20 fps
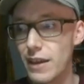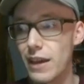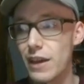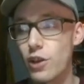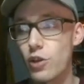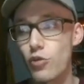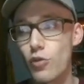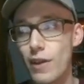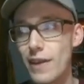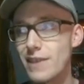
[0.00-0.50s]
have like
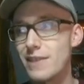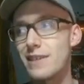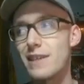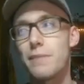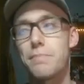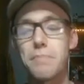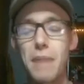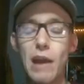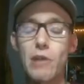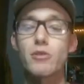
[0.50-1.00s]
a
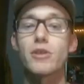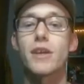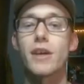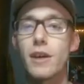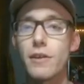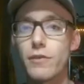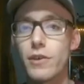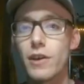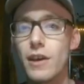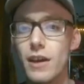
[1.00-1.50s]
crazy
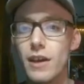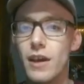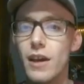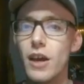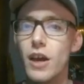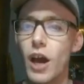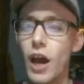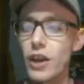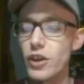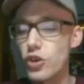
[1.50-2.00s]
amount of
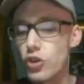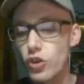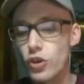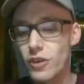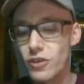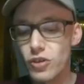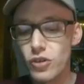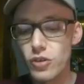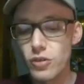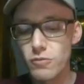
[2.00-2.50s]

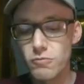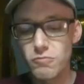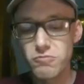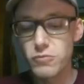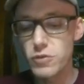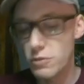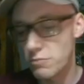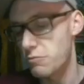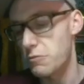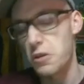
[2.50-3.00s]
good
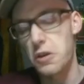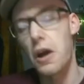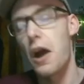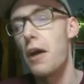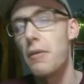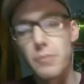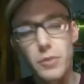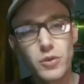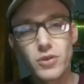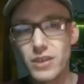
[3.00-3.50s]

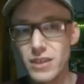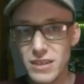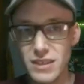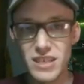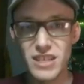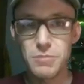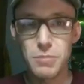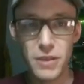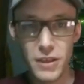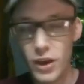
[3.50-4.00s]
combos in
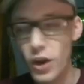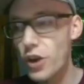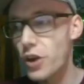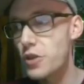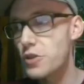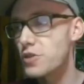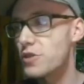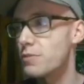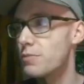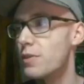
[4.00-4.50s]
a sense, but there
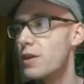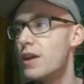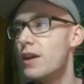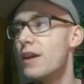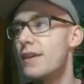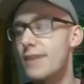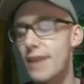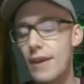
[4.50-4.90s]
are some